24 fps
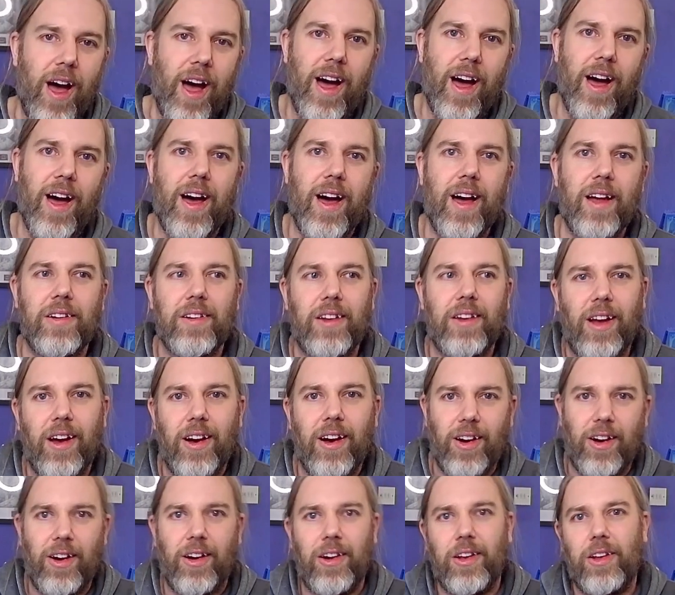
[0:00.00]
and
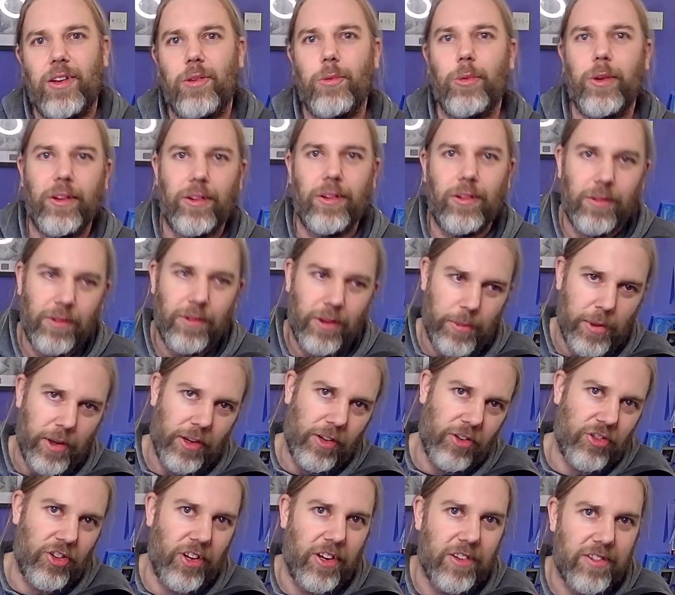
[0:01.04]
I will
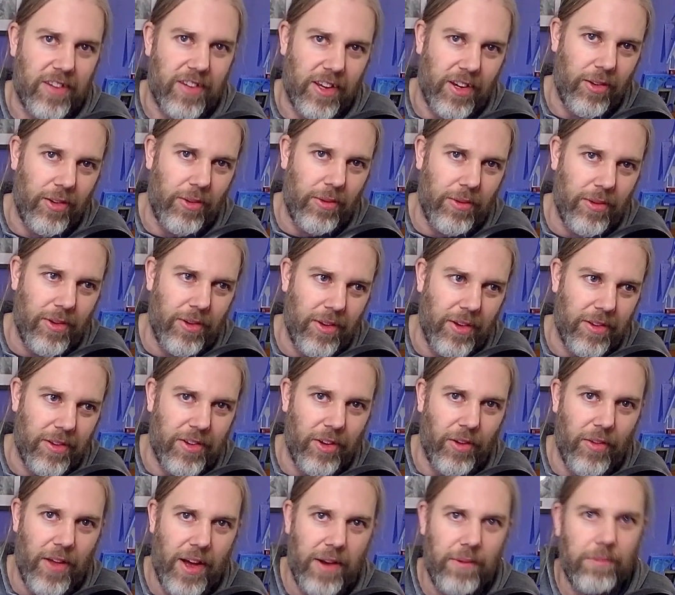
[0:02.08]
apologise to you.
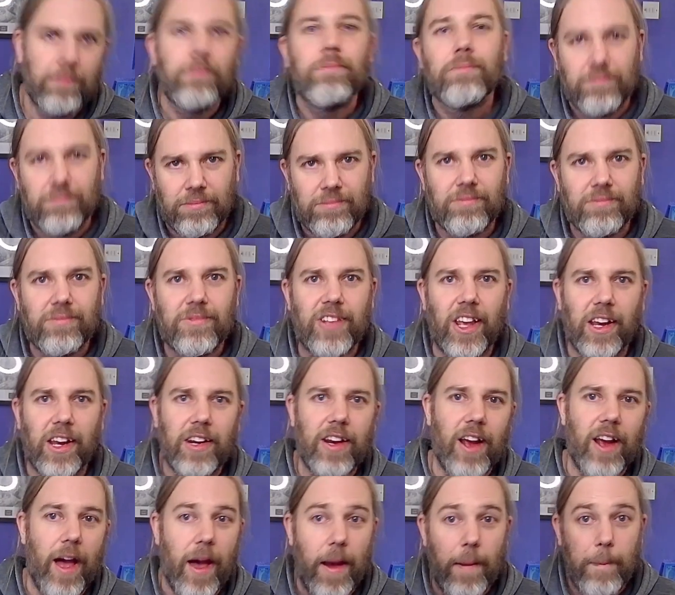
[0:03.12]
Until then, take
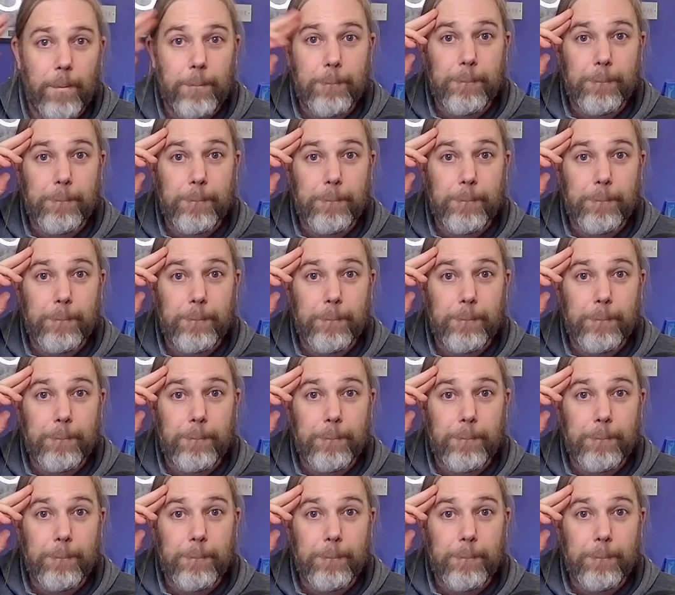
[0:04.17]
care.